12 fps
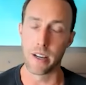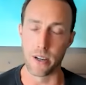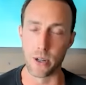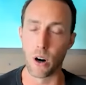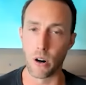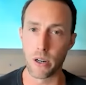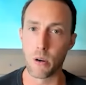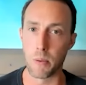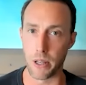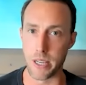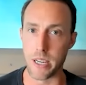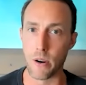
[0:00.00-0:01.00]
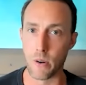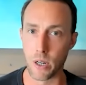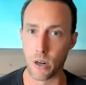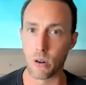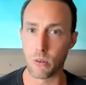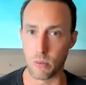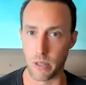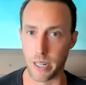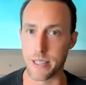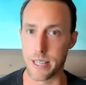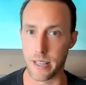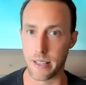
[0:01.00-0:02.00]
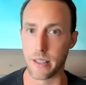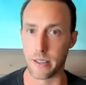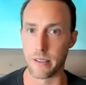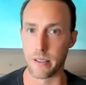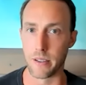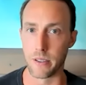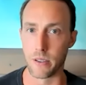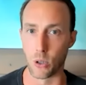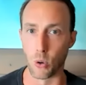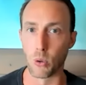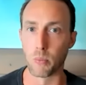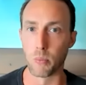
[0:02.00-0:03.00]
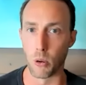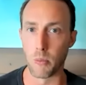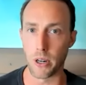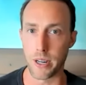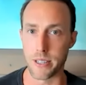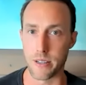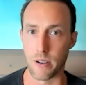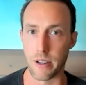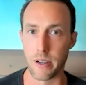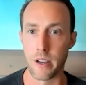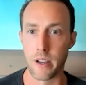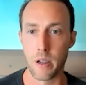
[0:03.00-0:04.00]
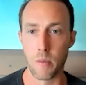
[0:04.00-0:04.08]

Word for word: You could argue about a year ago, like I said, the gold bull market started,